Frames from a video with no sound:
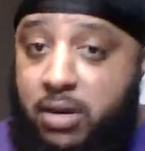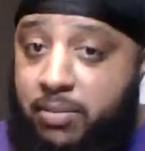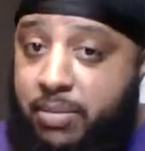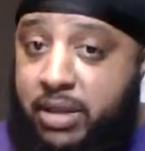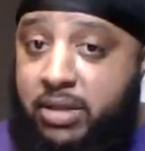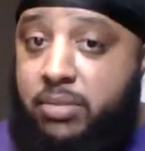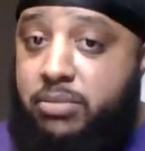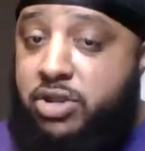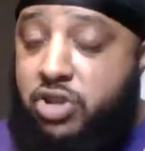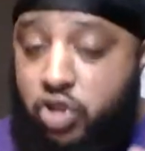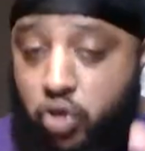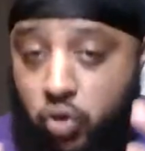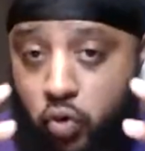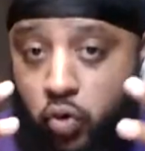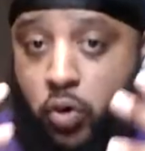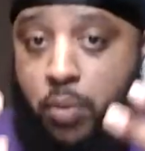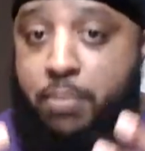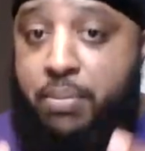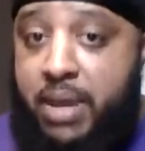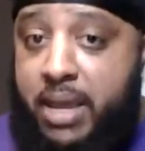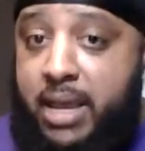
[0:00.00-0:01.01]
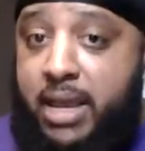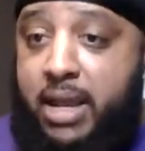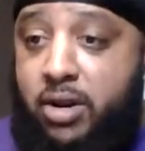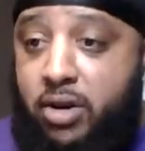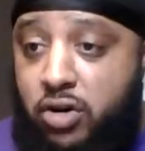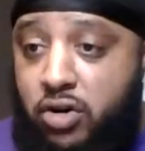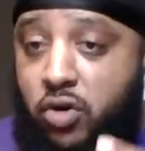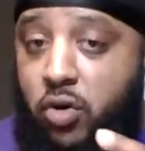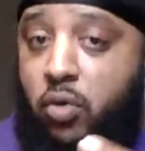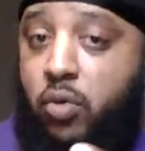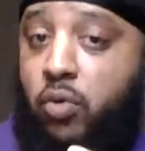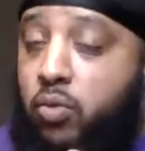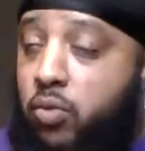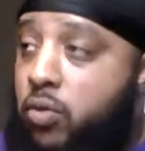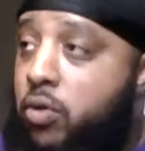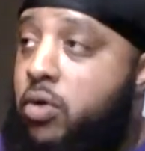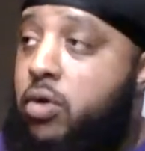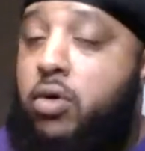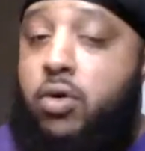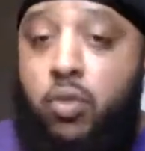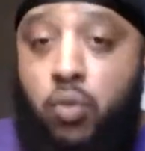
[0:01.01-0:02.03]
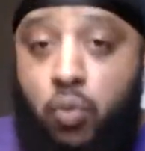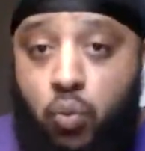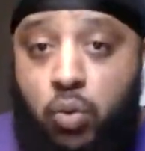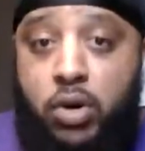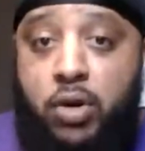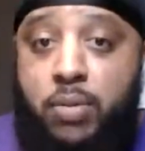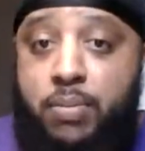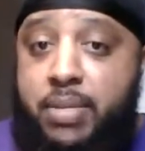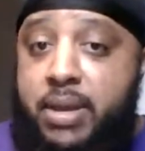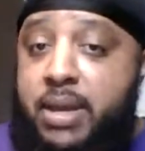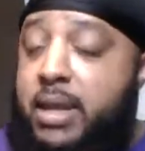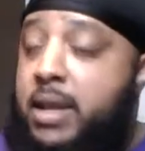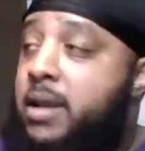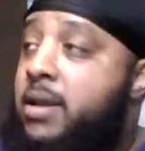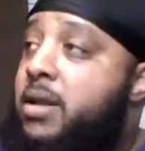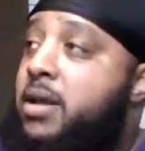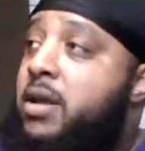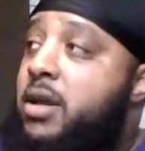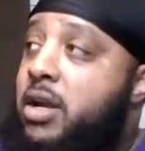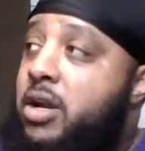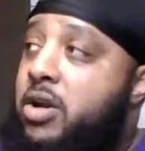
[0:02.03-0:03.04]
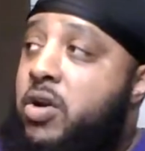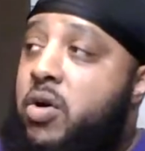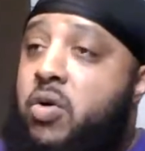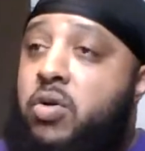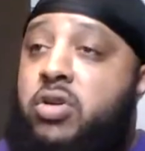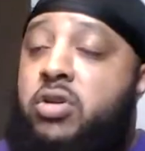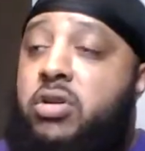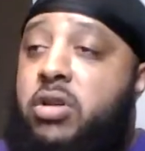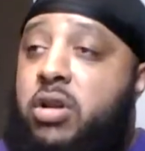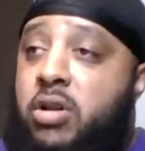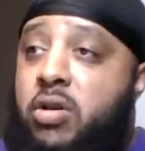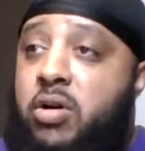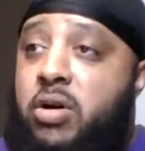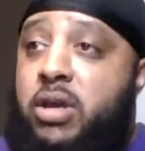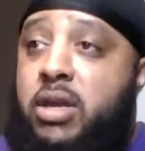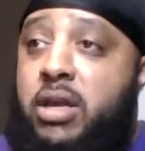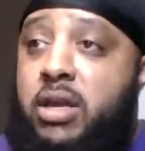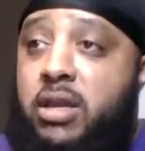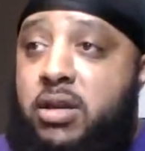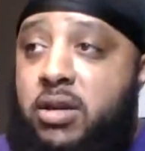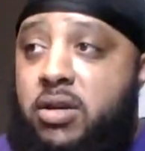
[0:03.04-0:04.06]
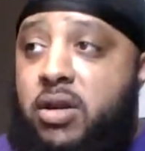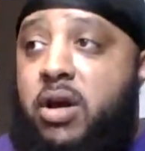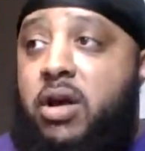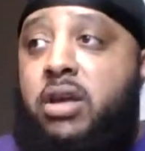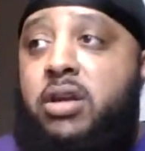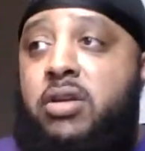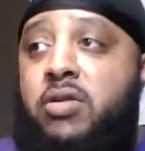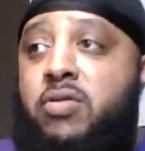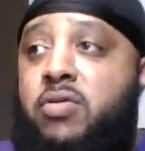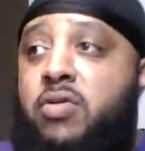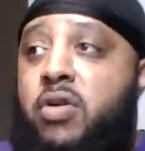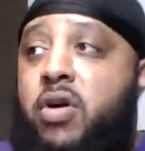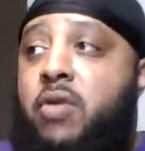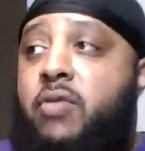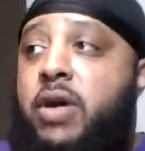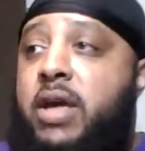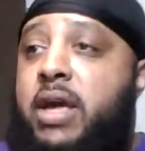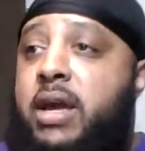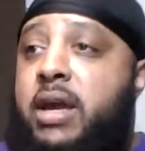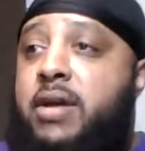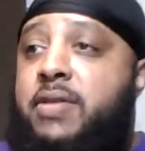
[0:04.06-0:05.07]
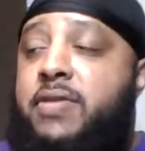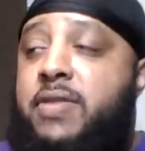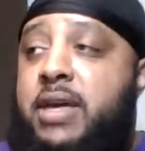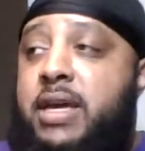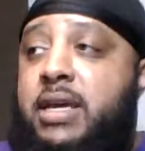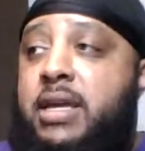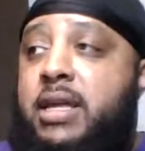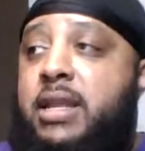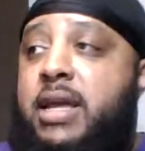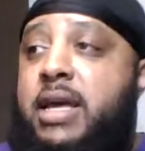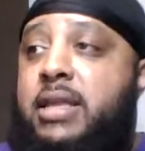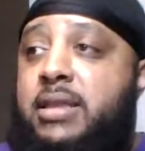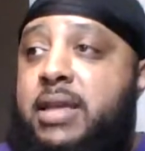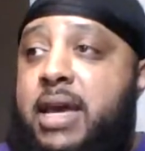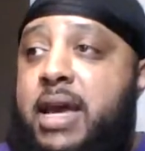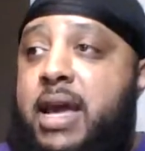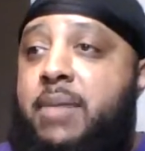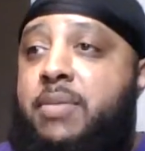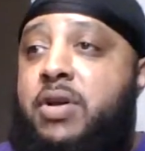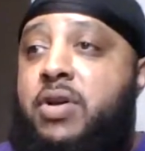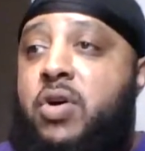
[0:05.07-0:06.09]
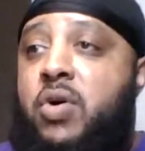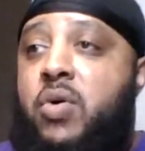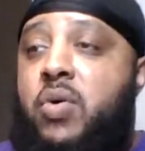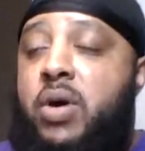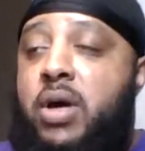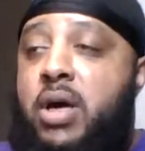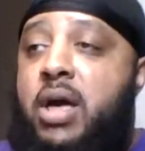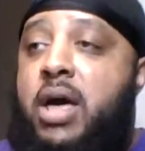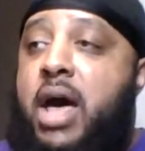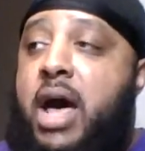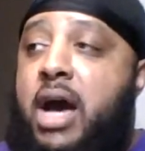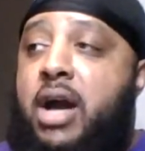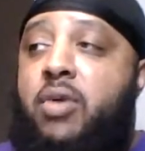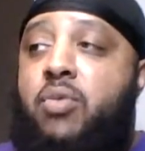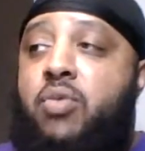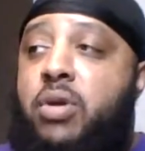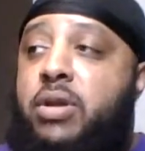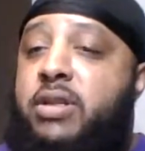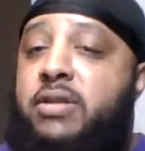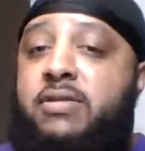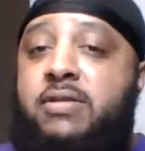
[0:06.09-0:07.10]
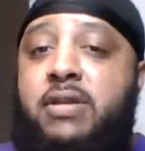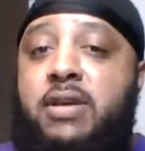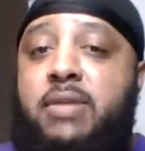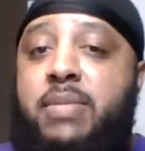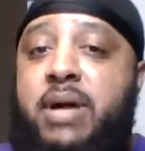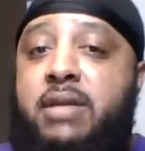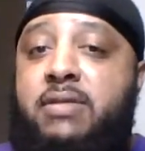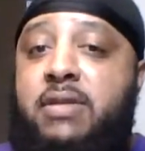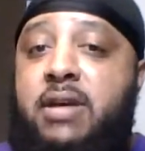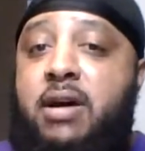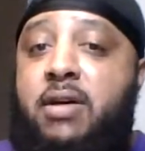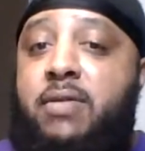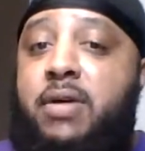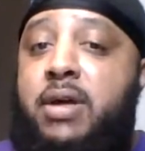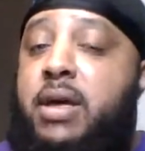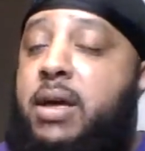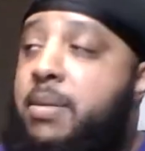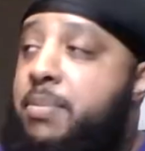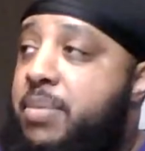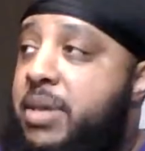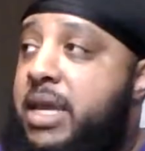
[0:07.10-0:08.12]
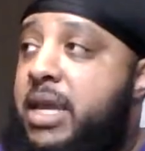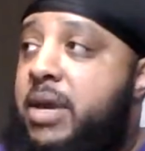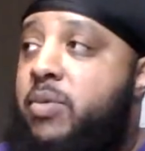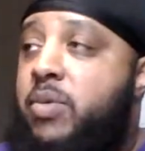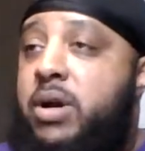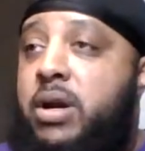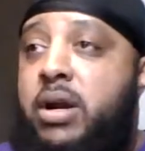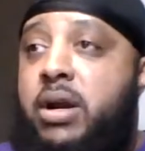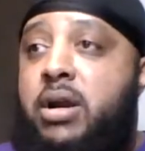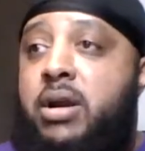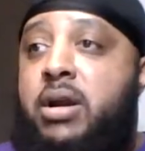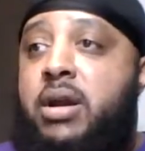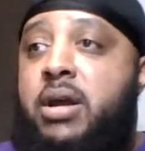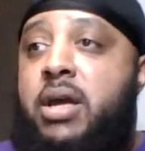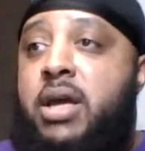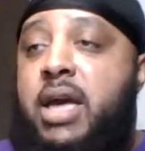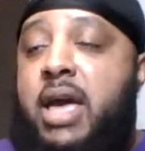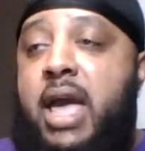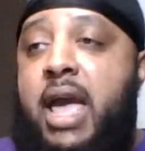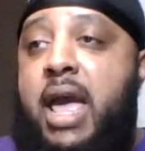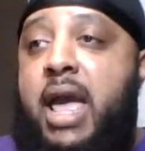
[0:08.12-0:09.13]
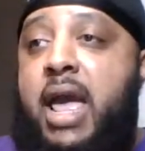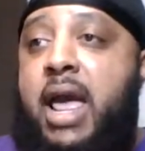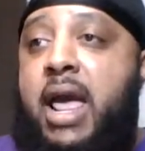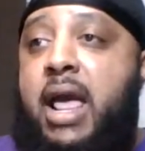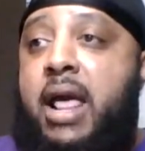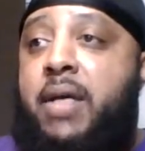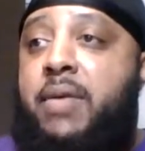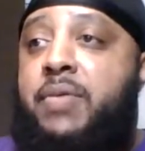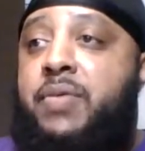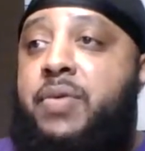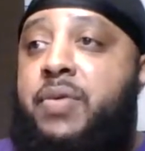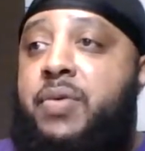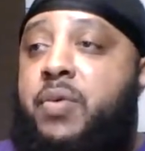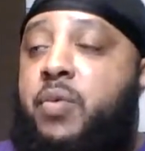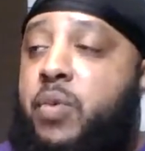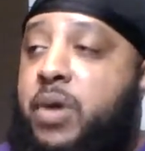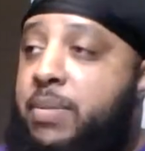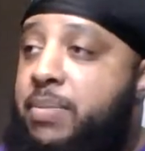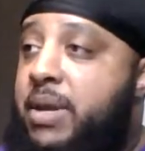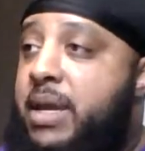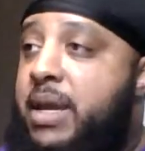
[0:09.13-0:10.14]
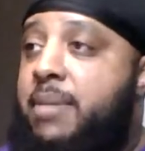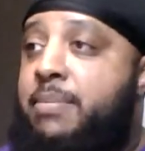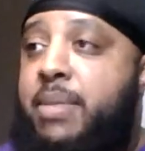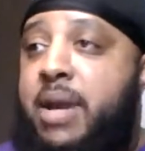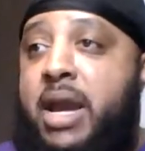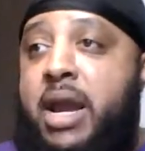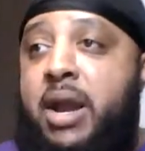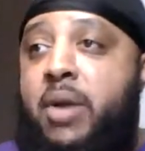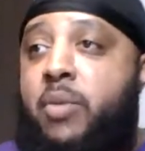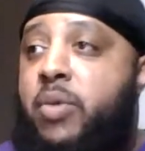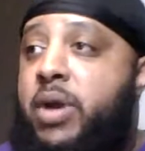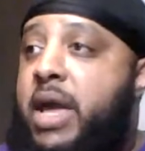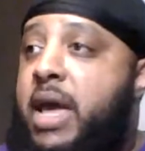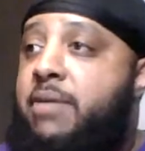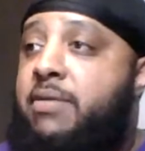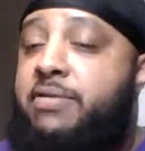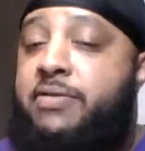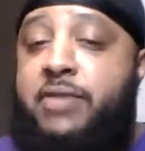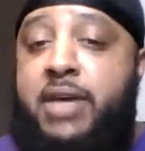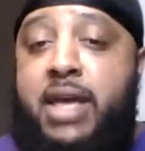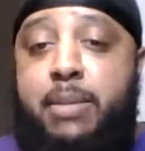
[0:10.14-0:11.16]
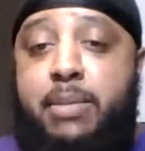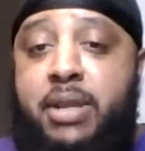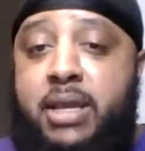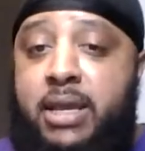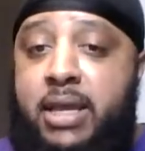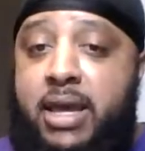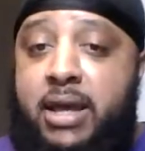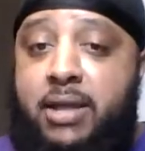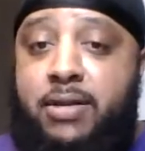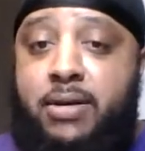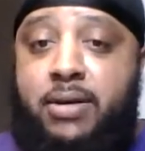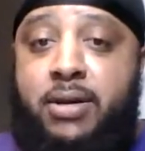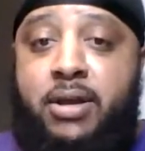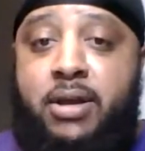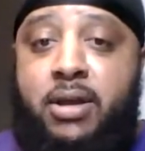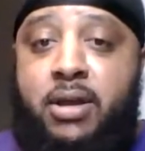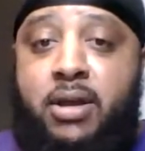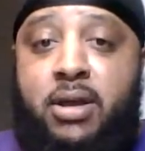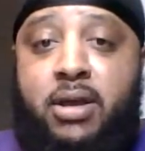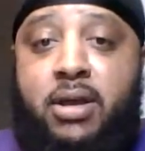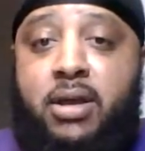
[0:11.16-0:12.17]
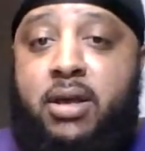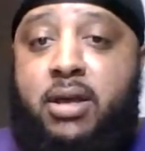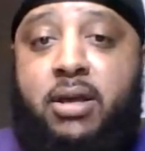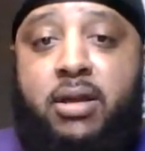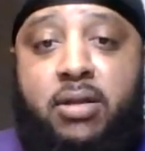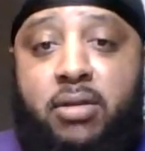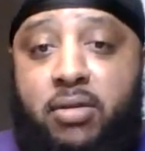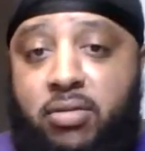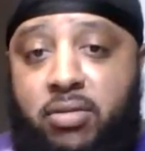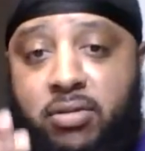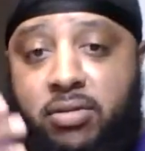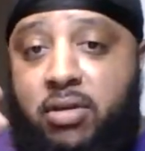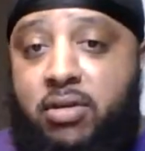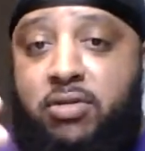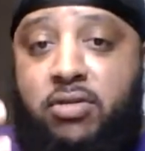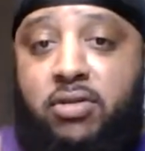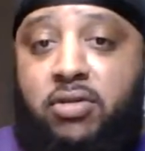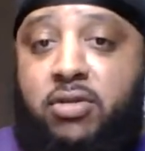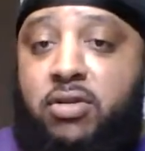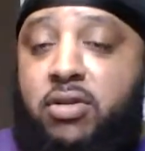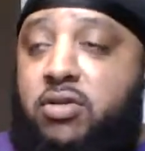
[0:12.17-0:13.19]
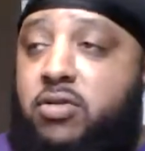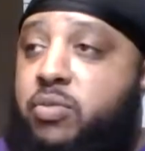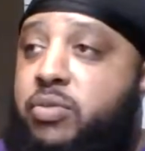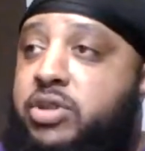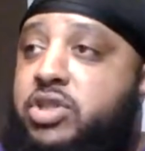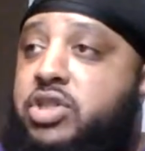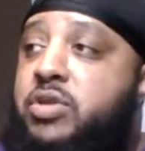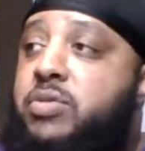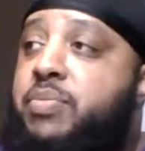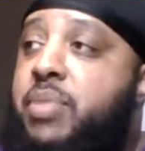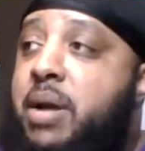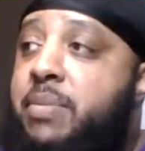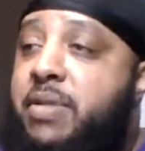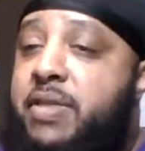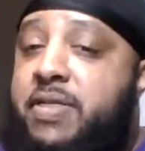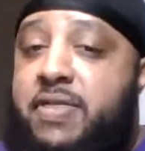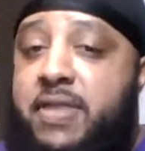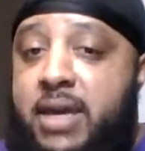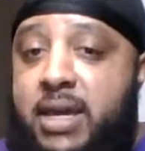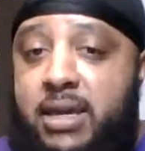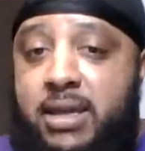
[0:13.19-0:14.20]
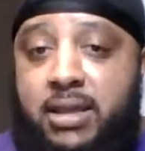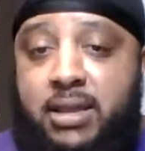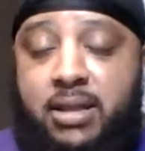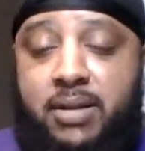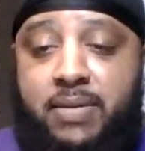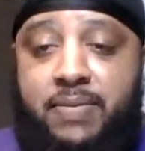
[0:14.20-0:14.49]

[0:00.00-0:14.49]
about the mature men, you know, real men, you know, you looking, you know, you over here thinking like, damn, you know, I could really see myself being with her and we being married, we have a family together. This is what you probably thinking,